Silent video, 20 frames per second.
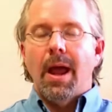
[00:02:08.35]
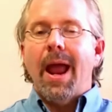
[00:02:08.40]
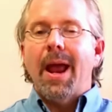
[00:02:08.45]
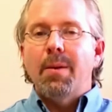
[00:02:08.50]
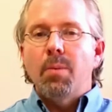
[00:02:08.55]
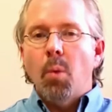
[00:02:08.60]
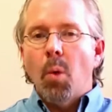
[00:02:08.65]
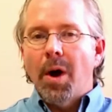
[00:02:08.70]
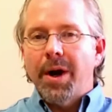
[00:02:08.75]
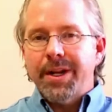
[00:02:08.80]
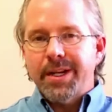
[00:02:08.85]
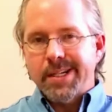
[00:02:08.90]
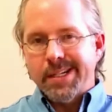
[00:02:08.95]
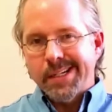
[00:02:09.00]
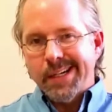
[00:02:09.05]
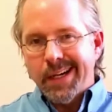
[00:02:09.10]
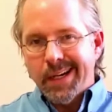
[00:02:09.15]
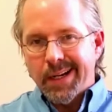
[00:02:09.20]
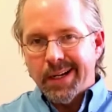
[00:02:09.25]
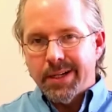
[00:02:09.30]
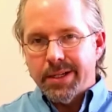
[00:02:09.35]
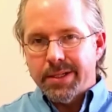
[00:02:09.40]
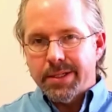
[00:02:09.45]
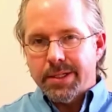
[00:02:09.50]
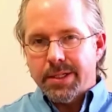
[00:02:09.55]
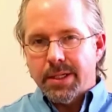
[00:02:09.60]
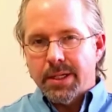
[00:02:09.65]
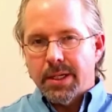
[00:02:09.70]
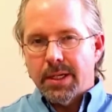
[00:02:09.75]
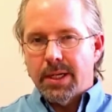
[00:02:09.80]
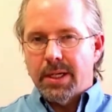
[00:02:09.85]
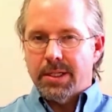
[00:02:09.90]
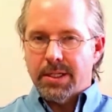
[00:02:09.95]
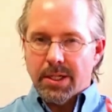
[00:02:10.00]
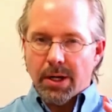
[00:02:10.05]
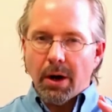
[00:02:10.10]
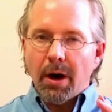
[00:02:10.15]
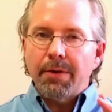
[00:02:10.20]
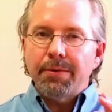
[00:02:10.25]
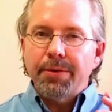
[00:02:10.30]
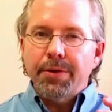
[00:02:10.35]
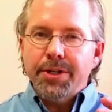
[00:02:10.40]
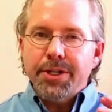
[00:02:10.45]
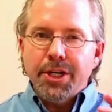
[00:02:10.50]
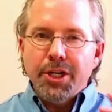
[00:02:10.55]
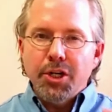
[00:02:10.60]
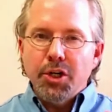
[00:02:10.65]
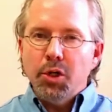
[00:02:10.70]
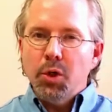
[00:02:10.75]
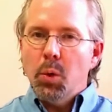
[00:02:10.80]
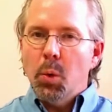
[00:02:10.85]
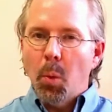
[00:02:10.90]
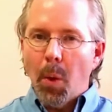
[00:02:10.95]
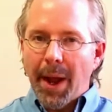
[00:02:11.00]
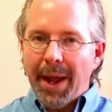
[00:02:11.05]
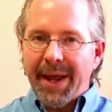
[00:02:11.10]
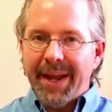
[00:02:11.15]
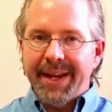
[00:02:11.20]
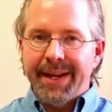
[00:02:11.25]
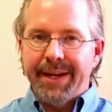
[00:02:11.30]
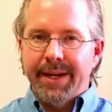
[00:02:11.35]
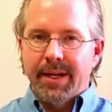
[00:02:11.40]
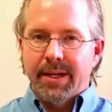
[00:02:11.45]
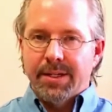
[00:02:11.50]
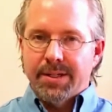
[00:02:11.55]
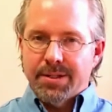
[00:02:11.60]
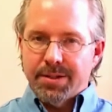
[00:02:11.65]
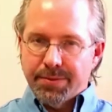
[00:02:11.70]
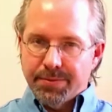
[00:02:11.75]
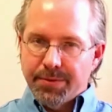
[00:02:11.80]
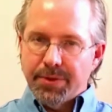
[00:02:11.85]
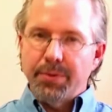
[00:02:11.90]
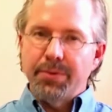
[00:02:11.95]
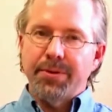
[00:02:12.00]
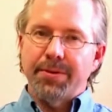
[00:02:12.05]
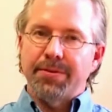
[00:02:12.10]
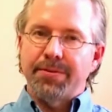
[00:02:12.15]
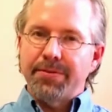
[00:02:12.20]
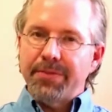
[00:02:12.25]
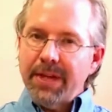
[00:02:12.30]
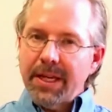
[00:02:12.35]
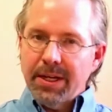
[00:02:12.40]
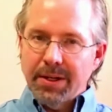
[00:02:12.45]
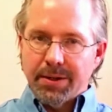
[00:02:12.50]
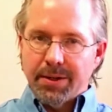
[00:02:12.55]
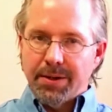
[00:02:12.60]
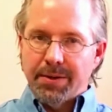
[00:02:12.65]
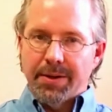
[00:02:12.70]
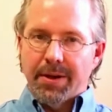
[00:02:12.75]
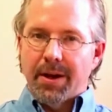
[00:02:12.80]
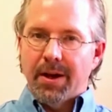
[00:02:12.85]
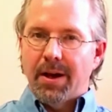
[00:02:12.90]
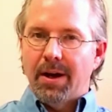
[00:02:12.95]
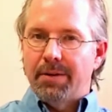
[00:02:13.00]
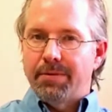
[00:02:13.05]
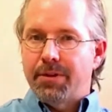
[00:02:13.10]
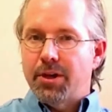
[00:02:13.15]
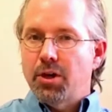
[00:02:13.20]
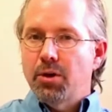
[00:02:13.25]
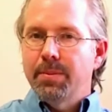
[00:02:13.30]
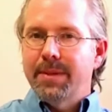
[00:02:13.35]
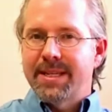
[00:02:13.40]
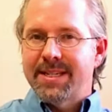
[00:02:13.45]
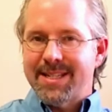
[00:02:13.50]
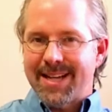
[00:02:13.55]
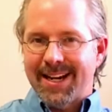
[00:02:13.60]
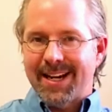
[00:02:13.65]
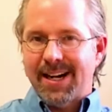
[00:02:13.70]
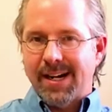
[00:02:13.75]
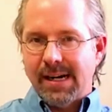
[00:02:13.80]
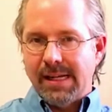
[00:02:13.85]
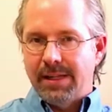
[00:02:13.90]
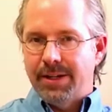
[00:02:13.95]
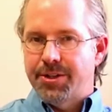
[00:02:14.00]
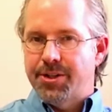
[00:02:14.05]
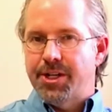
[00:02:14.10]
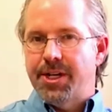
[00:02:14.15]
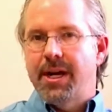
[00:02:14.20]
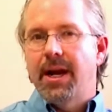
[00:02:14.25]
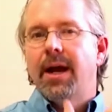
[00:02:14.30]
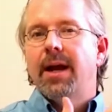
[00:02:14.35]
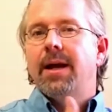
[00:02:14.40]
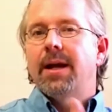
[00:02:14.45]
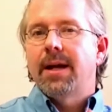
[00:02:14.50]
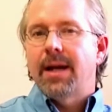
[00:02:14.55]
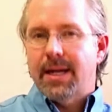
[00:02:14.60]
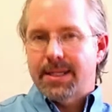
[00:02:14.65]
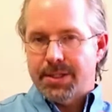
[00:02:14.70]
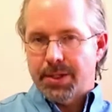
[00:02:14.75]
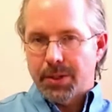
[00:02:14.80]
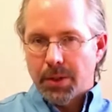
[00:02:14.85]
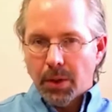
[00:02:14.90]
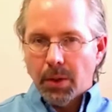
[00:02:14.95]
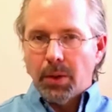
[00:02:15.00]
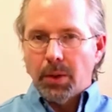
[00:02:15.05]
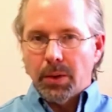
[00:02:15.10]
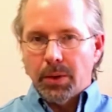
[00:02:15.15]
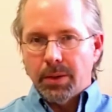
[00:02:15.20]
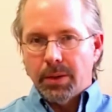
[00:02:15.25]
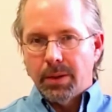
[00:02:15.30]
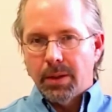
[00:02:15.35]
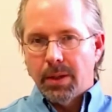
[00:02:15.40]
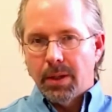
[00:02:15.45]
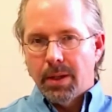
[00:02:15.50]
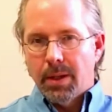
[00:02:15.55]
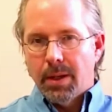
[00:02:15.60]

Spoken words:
And what it does is it offers a new way to view the field of human psychology as a whole.